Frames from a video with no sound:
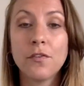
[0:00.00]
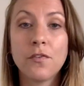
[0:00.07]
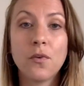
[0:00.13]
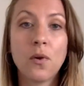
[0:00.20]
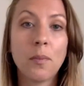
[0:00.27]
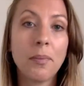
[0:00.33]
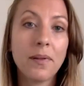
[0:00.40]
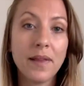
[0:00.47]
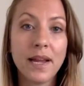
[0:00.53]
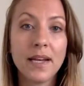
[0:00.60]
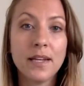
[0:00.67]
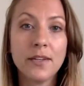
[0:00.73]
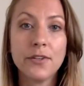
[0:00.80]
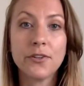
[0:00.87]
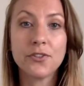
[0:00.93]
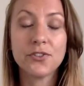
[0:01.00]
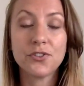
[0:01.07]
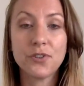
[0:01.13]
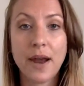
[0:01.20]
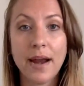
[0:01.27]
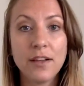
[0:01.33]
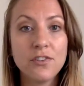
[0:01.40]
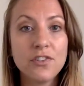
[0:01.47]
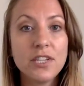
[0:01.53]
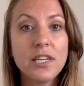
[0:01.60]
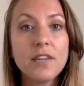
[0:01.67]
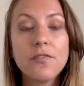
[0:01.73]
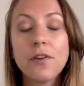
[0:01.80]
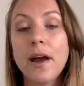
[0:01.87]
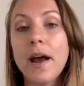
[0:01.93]
for planning your
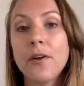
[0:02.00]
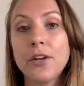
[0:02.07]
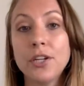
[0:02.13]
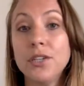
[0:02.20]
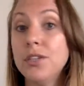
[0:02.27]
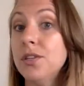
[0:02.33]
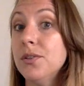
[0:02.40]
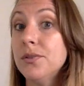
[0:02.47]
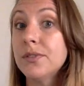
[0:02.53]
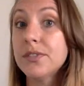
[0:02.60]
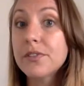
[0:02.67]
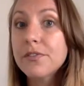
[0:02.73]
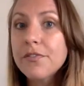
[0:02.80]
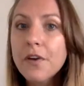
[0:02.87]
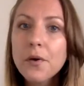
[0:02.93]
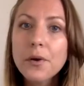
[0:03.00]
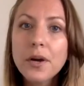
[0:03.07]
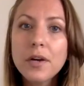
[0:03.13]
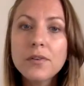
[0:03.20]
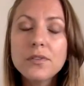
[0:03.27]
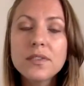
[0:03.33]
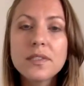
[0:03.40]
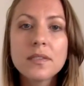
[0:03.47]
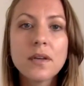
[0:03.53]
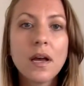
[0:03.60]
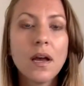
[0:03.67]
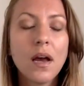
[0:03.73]
strategy for how to use the photos,